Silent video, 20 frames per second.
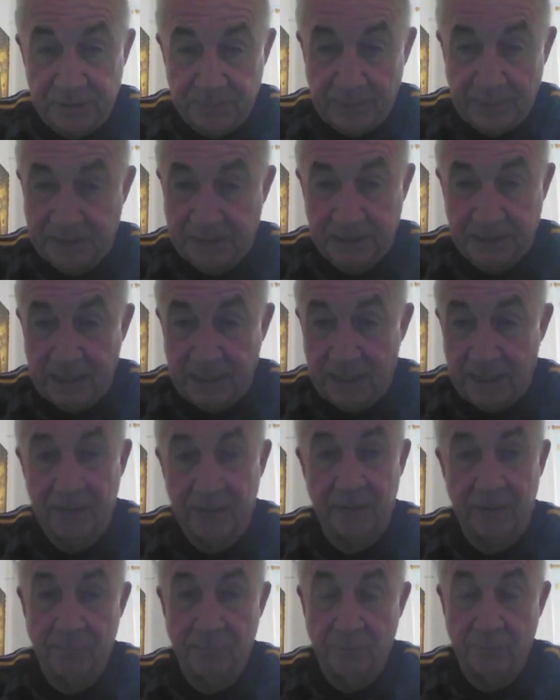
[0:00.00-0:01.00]
respect to
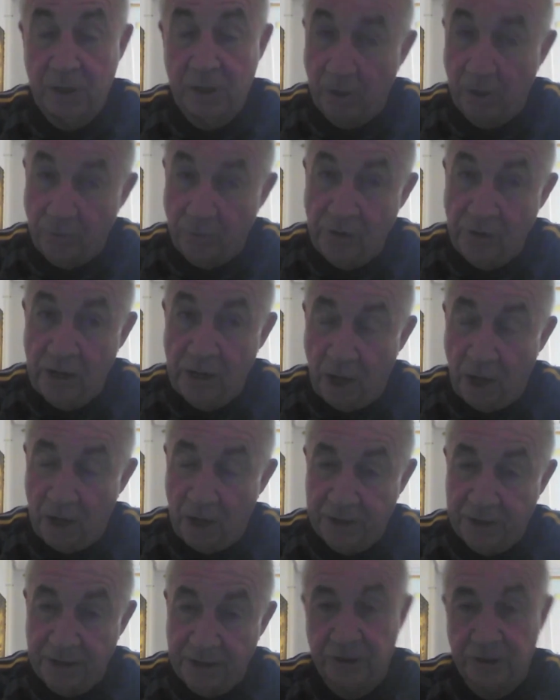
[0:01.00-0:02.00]
that. We've got to
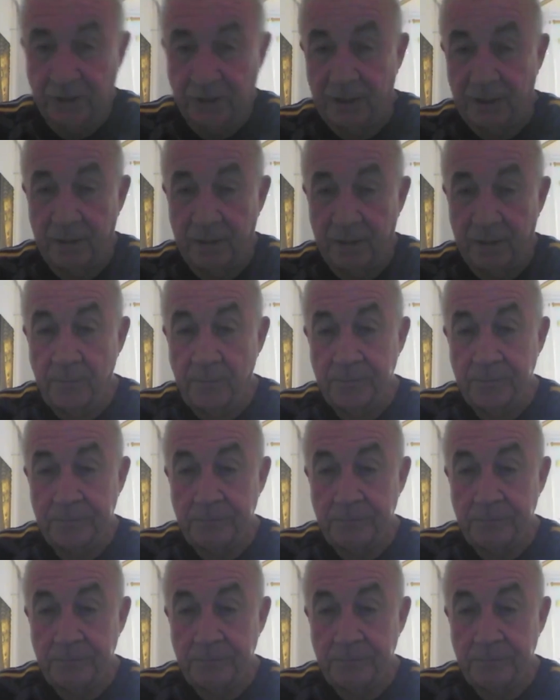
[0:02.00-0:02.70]
rely on each other.